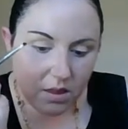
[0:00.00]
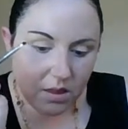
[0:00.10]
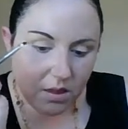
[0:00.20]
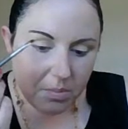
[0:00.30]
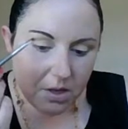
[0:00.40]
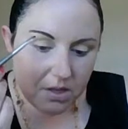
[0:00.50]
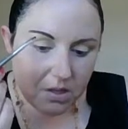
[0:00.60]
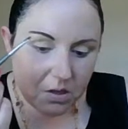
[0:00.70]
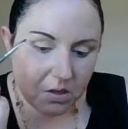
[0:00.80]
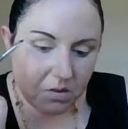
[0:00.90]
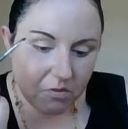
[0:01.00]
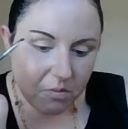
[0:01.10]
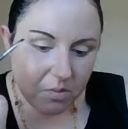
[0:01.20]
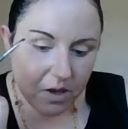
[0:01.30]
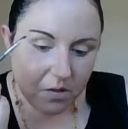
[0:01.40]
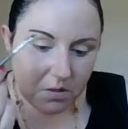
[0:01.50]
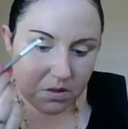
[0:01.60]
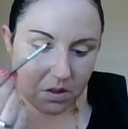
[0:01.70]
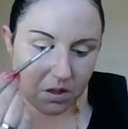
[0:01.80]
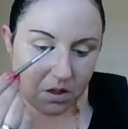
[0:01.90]
think by starting from the
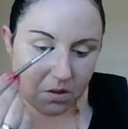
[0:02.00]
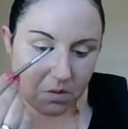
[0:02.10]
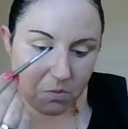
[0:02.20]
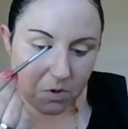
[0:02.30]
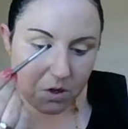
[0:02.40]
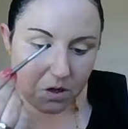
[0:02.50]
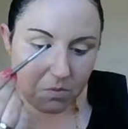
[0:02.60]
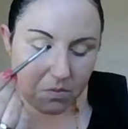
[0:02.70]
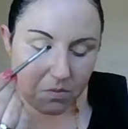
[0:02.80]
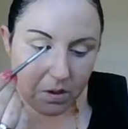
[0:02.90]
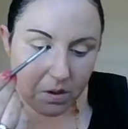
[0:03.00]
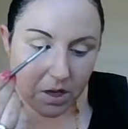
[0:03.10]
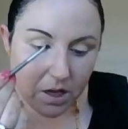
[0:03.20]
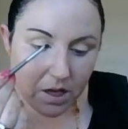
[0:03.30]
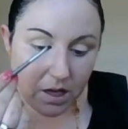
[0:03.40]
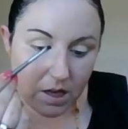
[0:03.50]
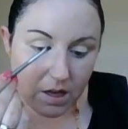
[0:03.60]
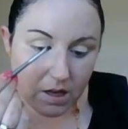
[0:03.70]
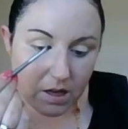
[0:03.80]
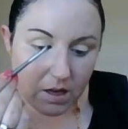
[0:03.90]
outside and working my way
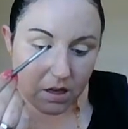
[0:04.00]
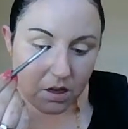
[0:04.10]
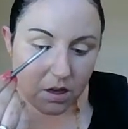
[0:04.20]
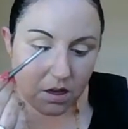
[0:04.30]
in,